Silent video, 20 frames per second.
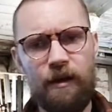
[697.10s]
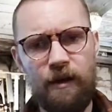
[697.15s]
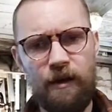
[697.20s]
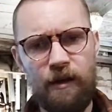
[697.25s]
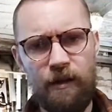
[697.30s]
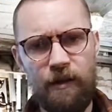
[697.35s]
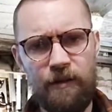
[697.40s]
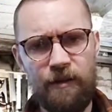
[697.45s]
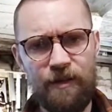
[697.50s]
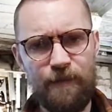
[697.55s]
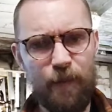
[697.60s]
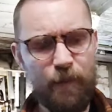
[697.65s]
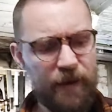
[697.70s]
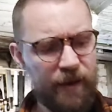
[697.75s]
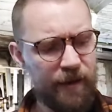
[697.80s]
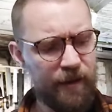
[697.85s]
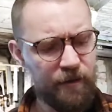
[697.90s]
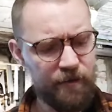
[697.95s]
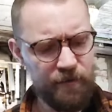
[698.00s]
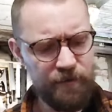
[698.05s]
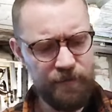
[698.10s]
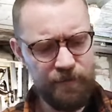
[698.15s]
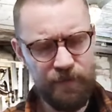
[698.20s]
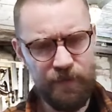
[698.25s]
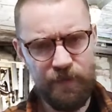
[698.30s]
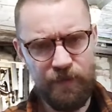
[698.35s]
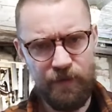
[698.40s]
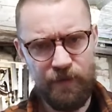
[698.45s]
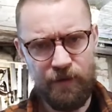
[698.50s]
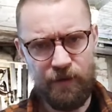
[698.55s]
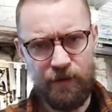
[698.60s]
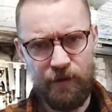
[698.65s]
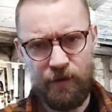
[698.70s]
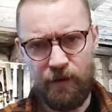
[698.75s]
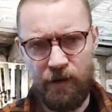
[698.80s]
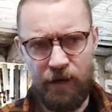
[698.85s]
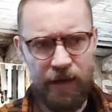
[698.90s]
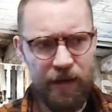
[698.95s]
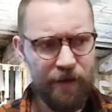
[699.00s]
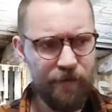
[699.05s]
This is Bibinga.
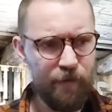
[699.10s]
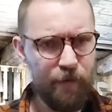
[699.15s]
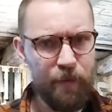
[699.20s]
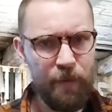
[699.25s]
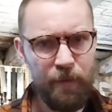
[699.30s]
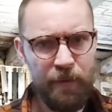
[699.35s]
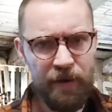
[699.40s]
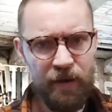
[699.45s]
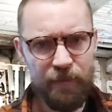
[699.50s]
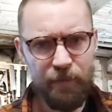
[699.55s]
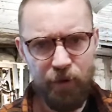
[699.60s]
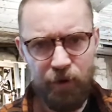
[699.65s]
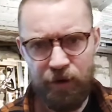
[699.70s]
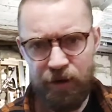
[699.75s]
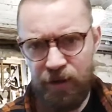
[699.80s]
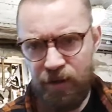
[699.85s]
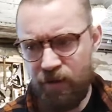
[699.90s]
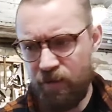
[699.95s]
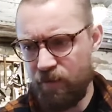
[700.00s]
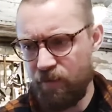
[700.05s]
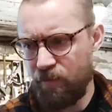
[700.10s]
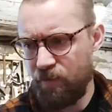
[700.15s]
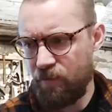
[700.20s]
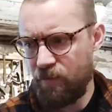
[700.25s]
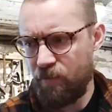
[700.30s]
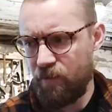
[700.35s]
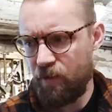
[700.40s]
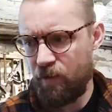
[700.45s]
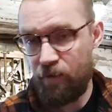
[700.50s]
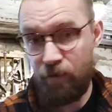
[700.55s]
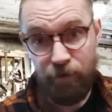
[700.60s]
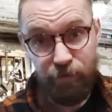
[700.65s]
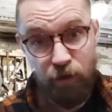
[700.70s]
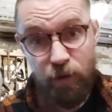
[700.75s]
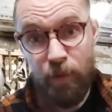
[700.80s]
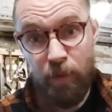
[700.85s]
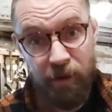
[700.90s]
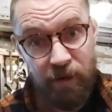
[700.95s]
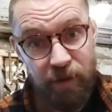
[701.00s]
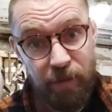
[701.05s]
I have a Bibinga body. A few
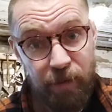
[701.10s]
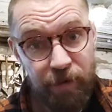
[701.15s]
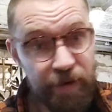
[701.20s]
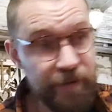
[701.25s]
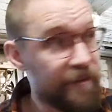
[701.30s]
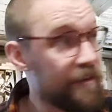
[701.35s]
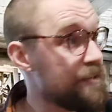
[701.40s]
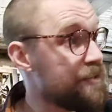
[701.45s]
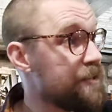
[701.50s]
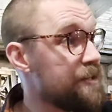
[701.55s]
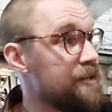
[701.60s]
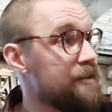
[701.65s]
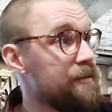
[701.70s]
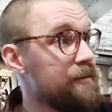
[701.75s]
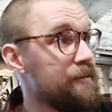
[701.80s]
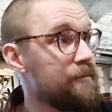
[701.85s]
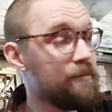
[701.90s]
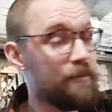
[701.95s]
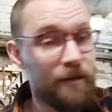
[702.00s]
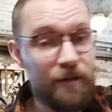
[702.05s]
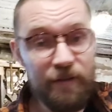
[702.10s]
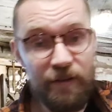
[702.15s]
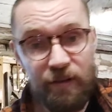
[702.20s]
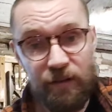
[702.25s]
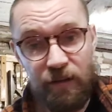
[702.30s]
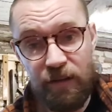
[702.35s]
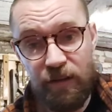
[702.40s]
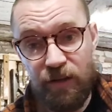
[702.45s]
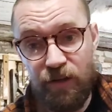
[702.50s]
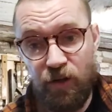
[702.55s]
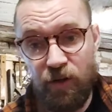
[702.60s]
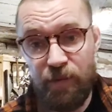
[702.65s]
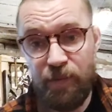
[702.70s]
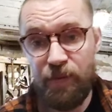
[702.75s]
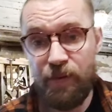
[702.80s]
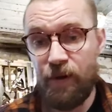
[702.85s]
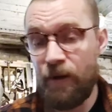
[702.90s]
Bibinga bodies actually, got them in the shop.